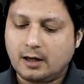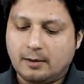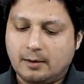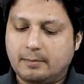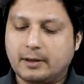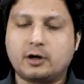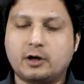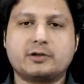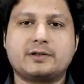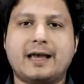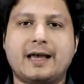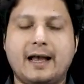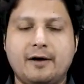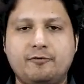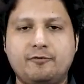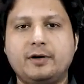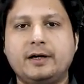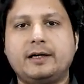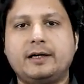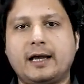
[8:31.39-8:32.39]
because
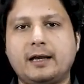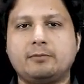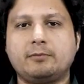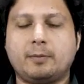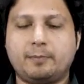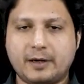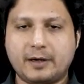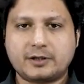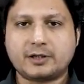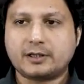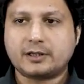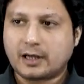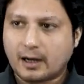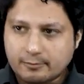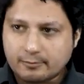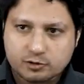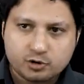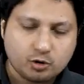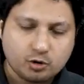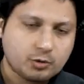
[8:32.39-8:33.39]
every time the patient
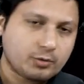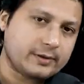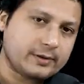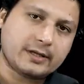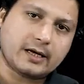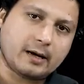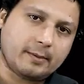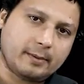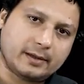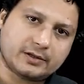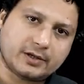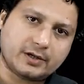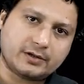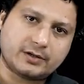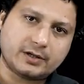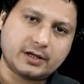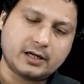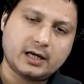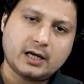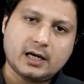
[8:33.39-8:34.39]
comes to you in the
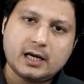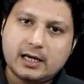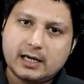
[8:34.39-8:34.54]
emergency,